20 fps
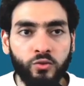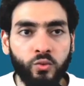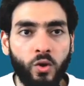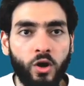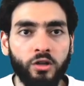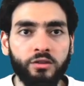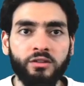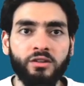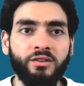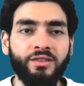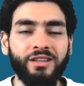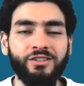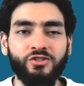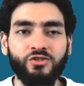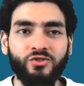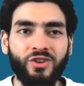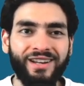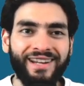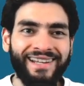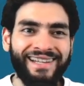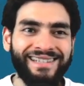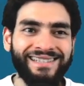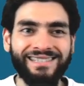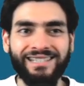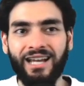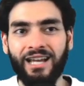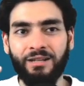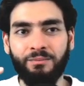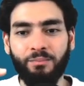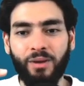water that's running
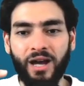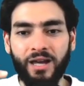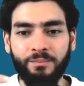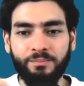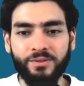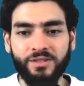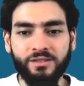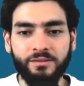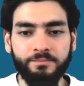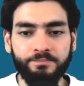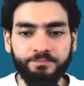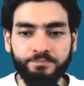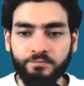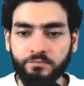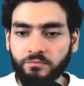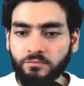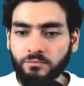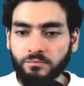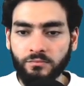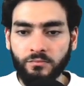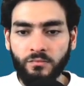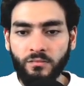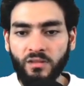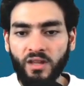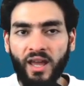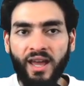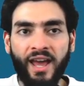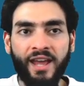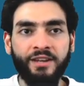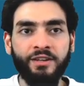inside pipes,
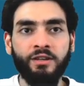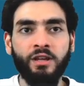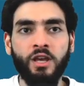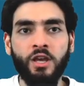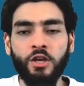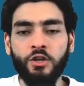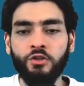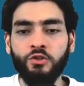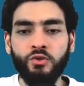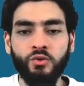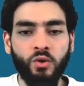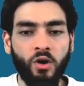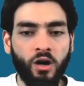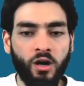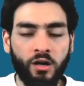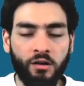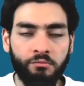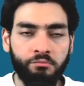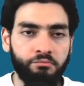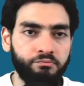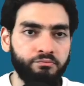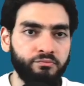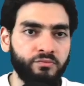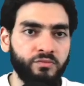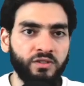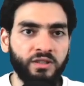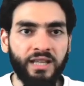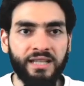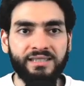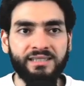and you are,
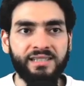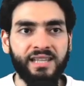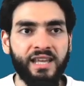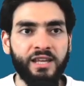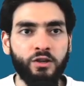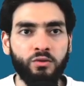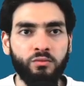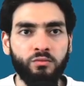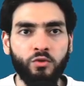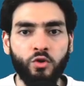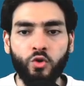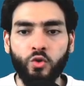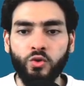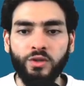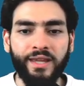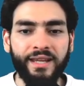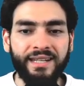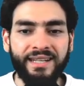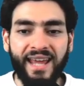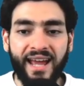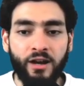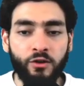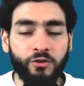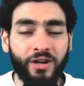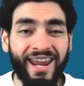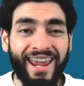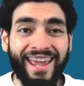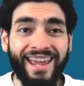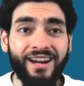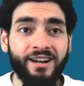let's say, cooling down
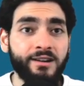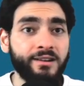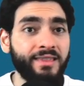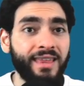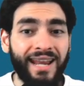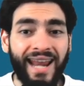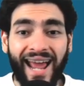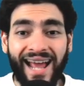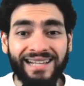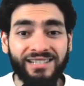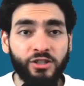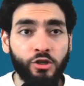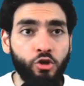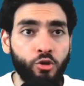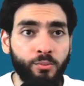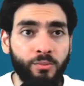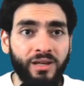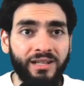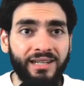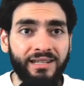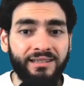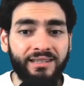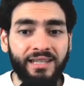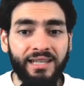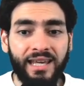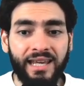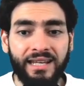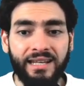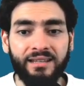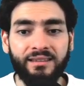air that has
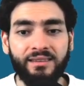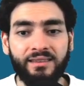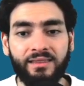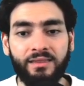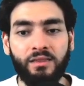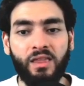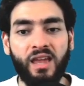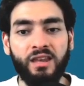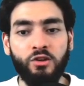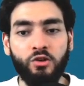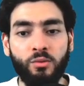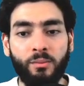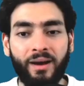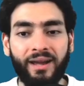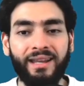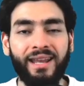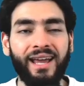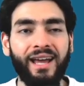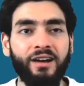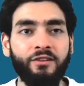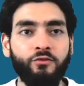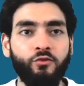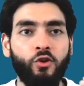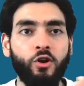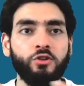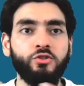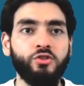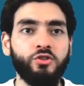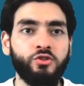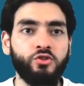humidity in it, then you might have
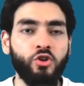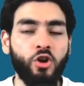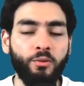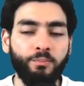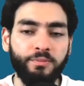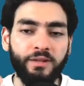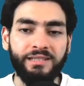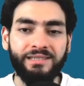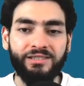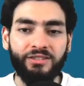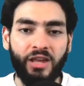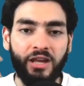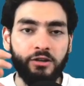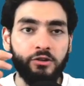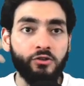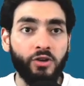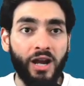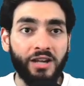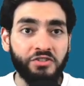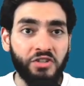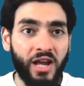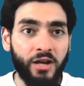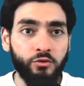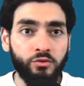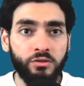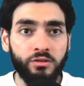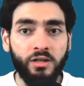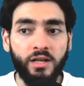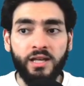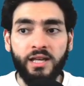water droplets that crash
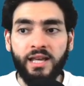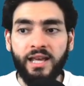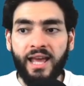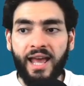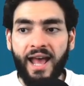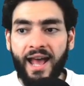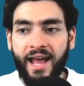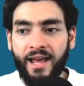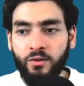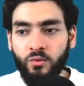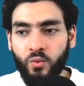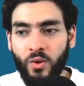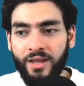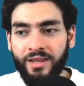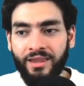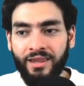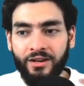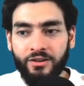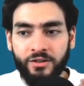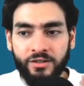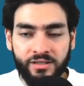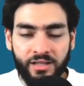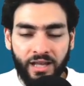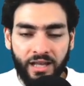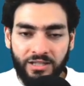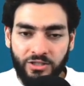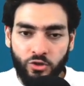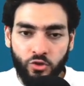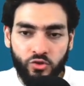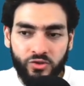out. And when there is
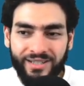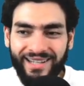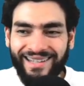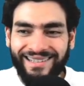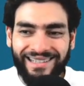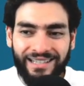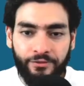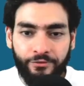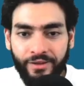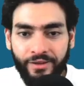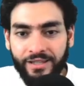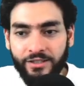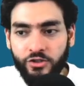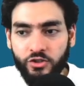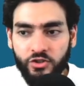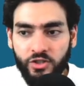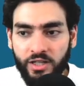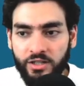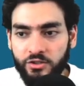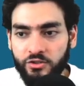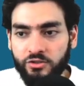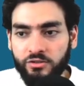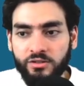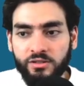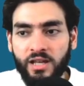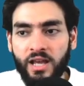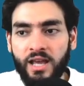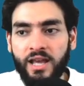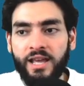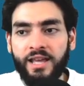associated phase
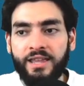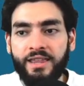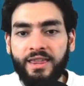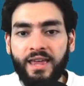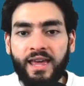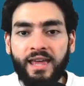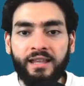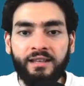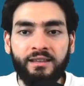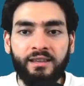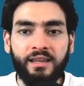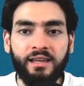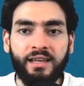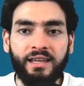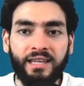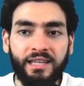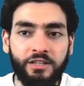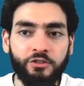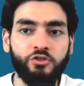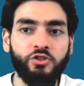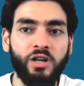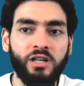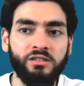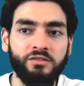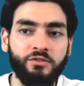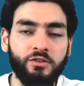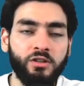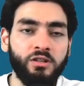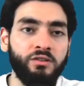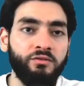changes, then the heat
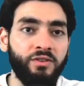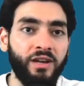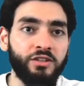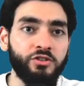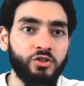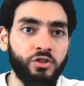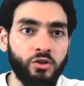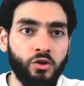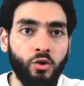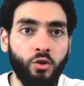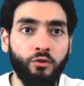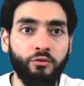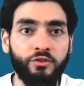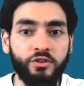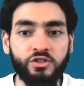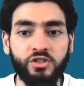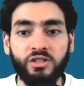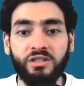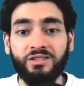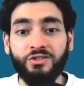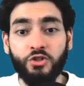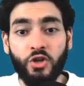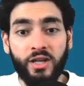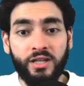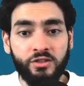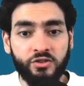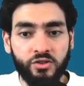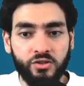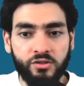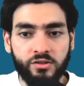transfer convection coefficient
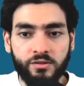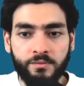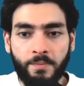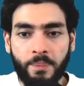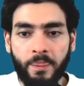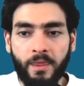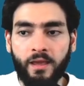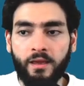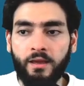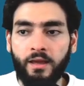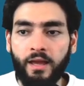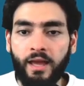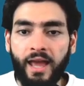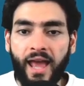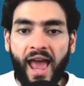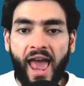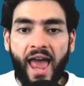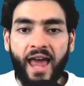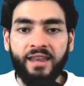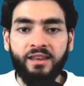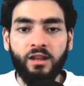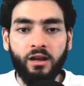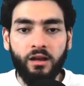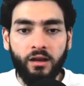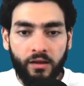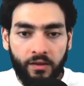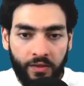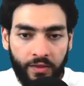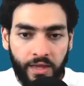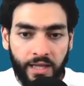changes. And
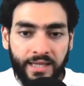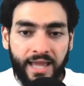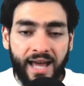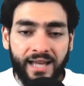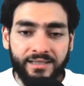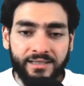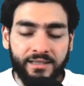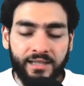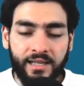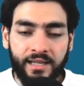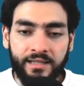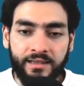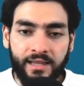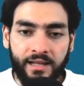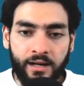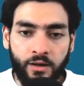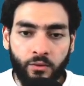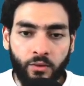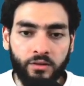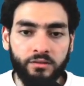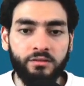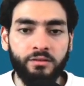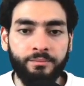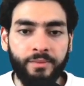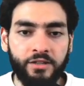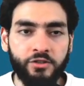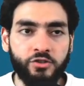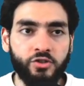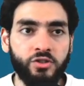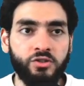the last thing that I want to
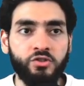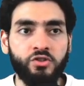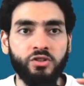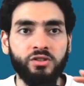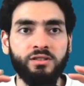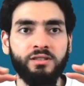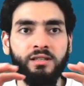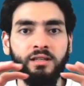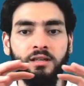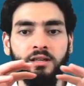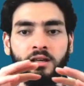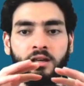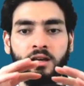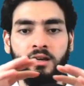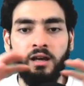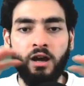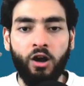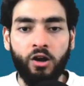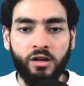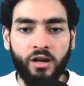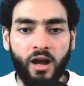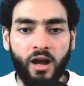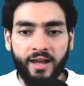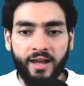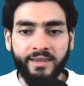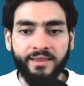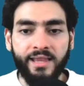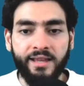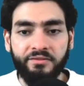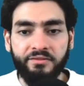mention just on a
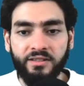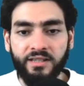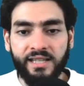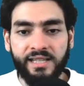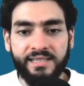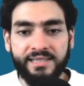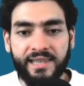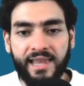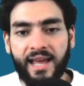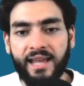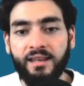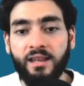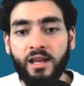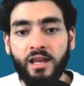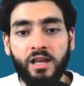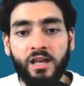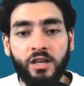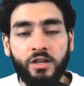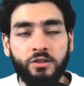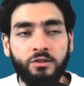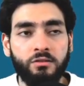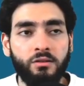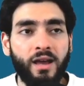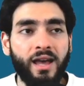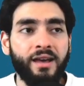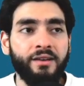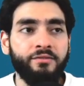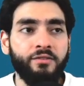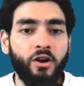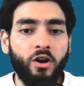level is that you
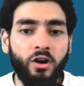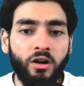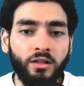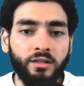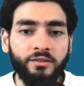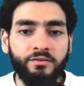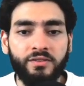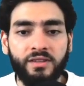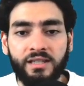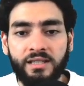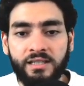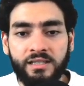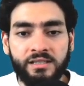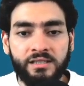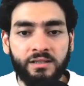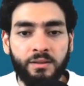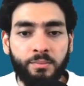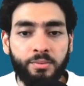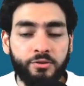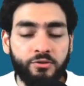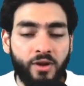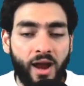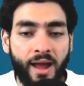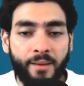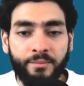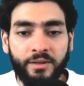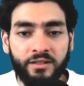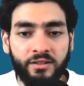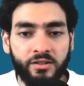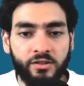have all of these
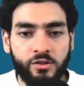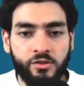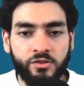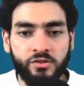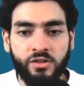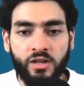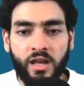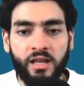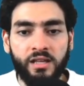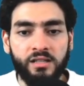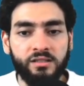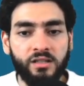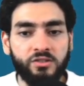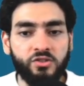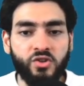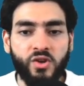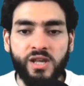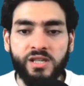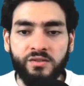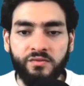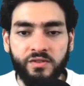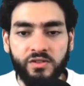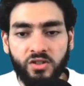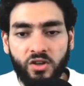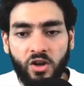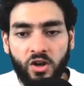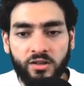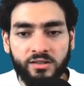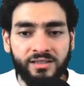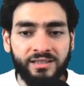parameters such as
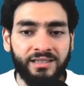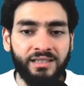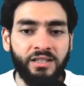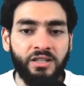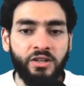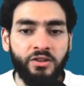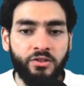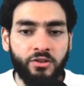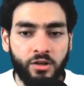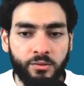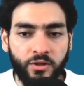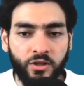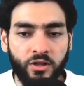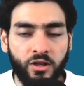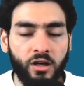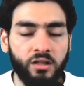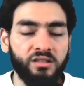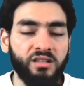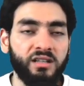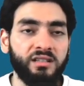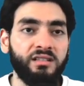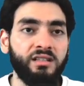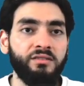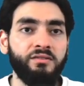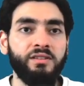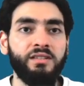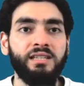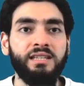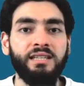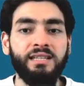viscosity, thermal
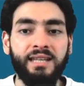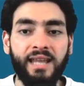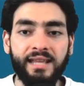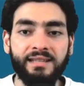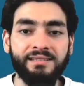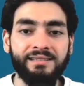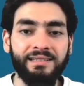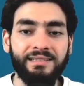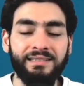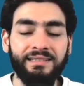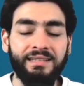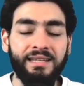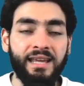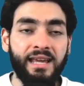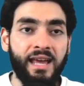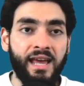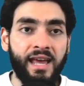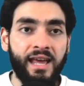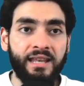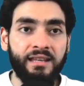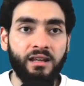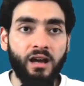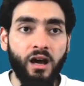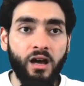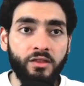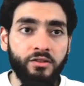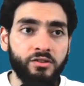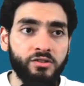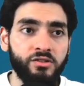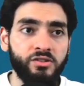conductivity, density, and
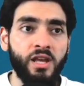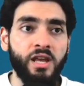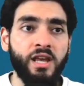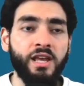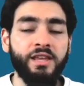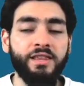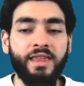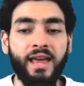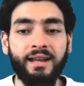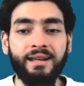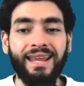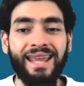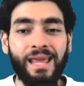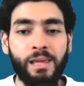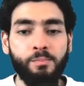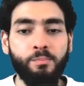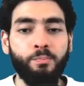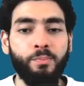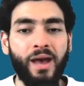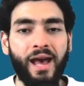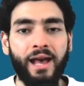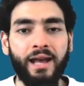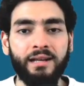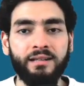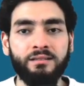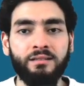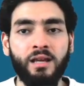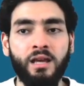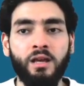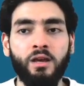others that
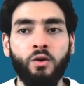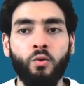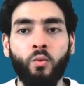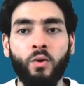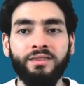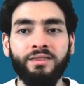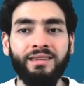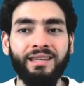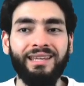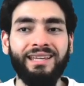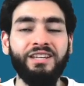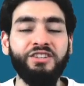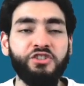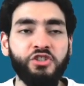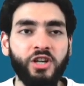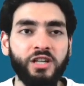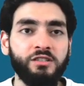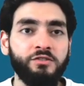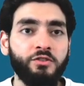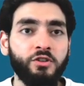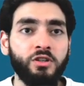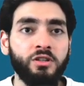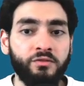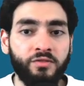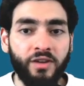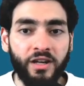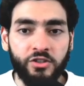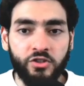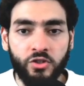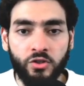impact what the heat transfer
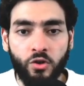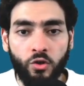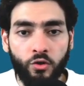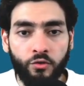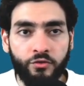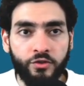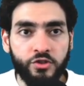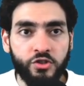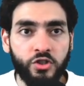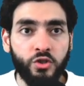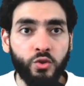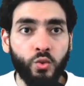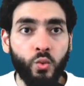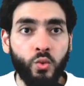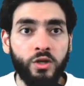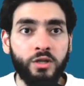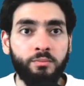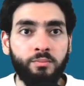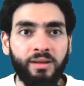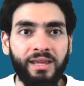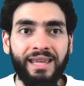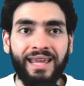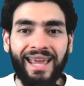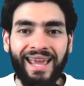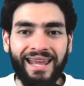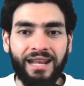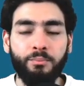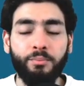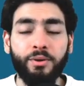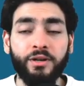convection coefficient would be
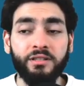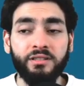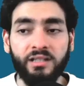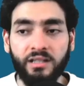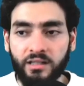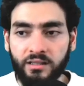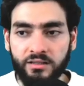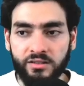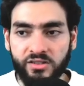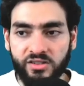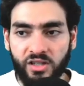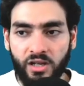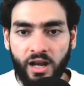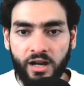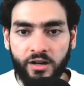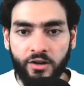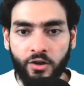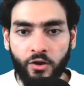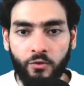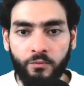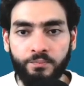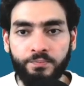in a particular scenario.